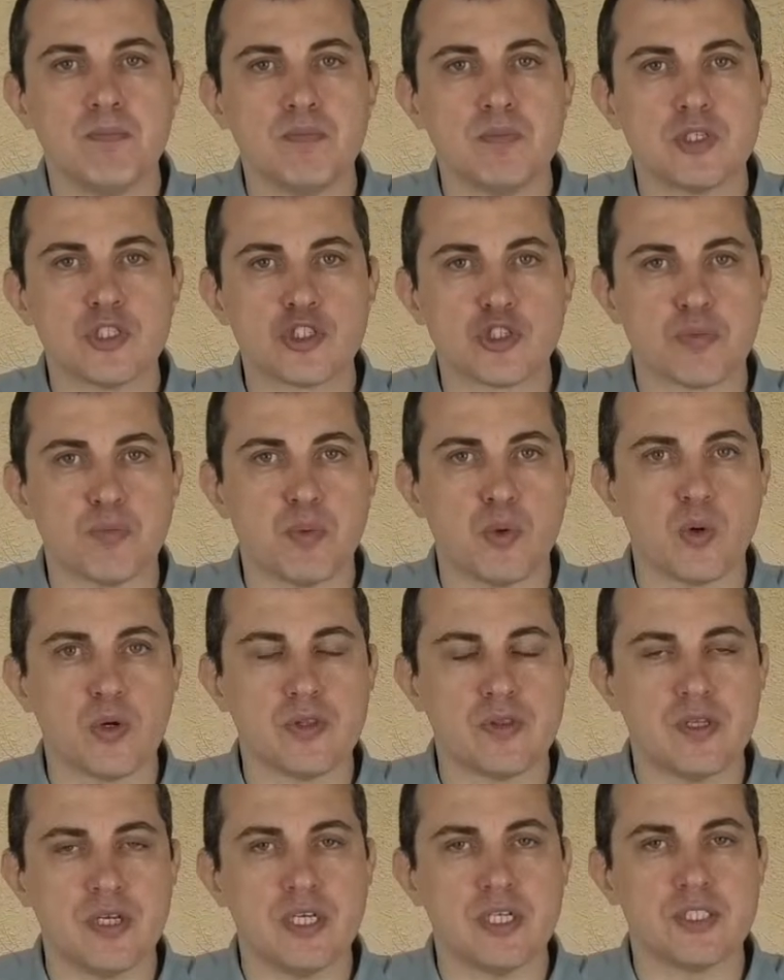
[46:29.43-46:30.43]

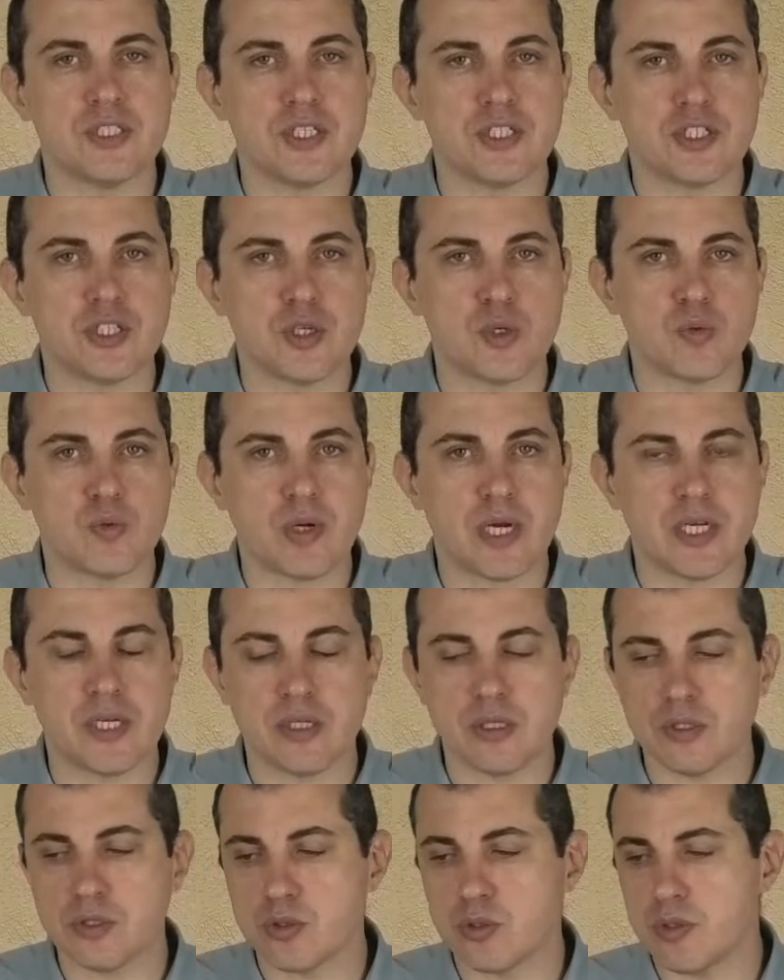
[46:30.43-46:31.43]
support the existing
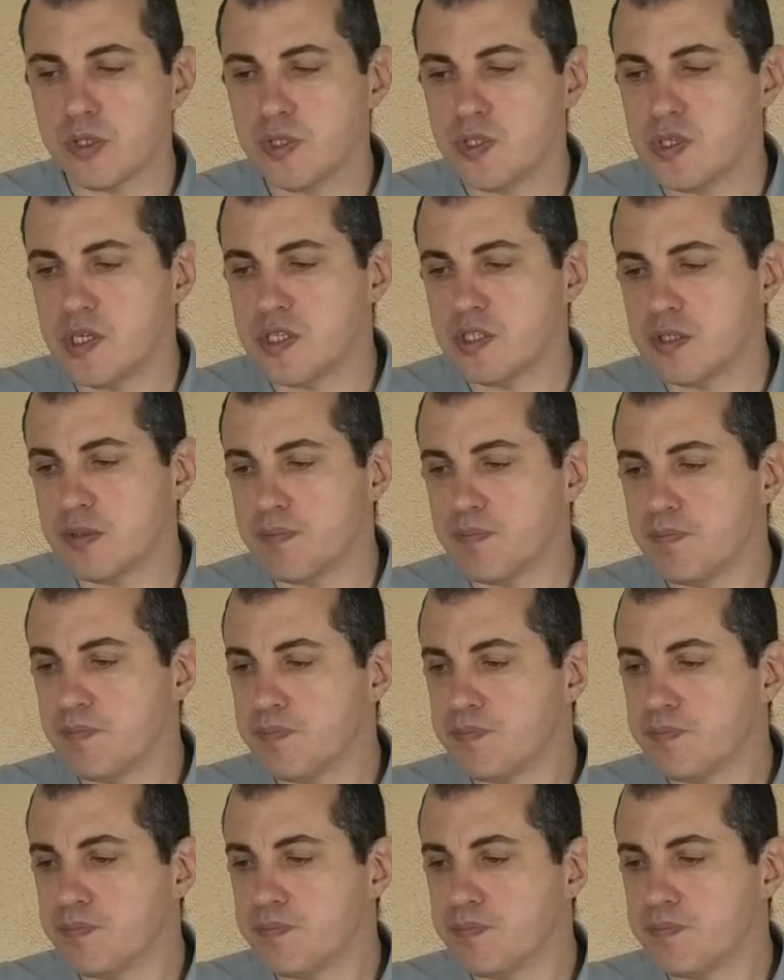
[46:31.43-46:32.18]
regulatory system.